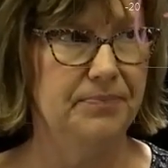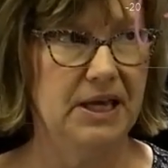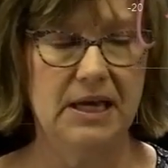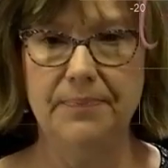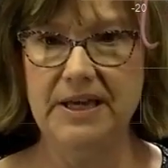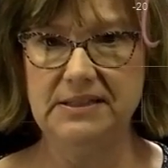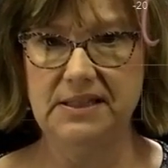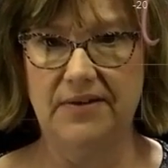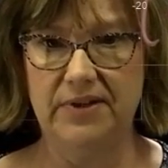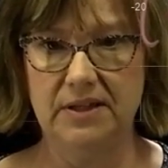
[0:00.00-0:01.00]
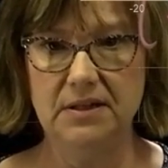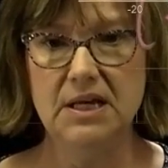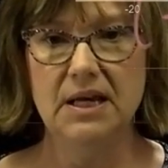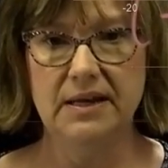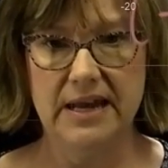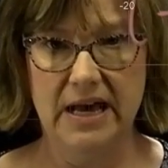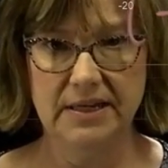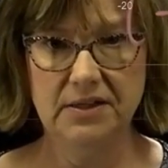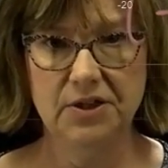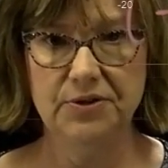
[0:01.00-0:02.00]
Pick up at 7, not
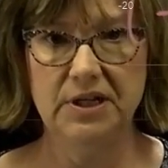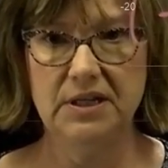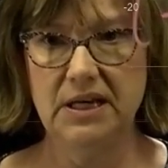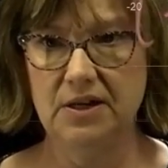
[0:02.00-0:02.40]
included,